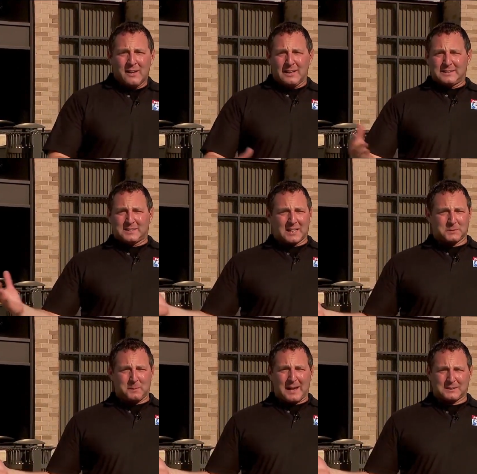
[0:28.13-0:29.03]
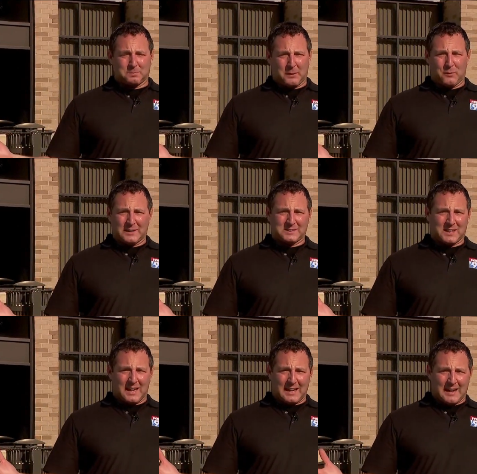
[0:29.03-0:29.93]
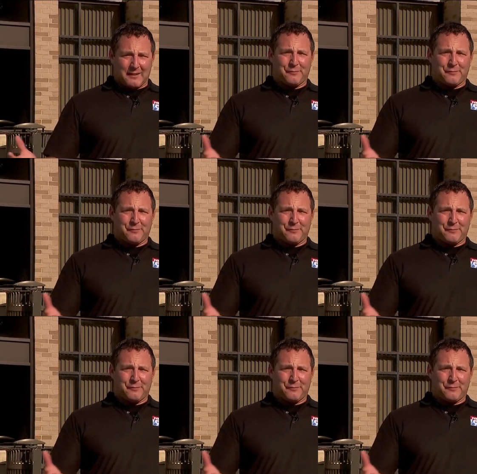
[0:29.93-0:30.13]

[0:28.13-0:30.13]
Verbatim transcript: these suspects be risking